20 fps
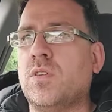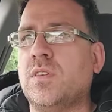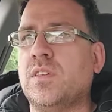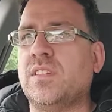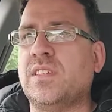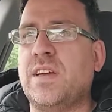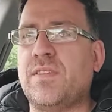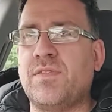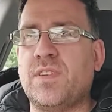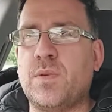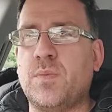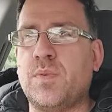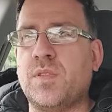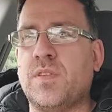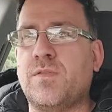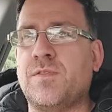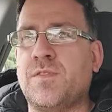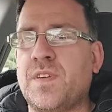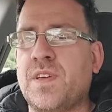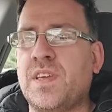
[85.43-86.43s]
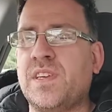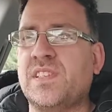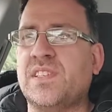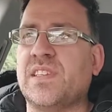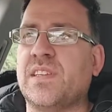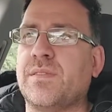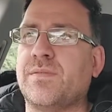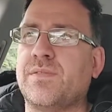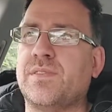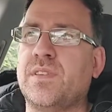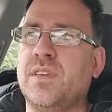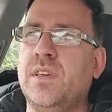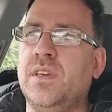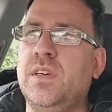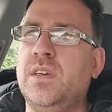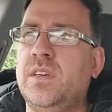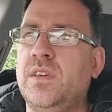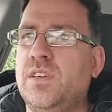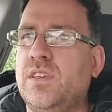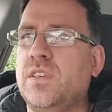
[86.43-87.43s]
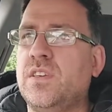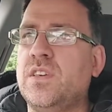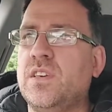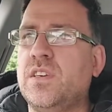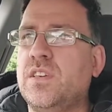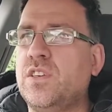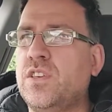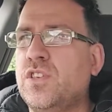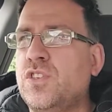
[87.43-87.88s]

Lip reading: and definitely with the facelift, you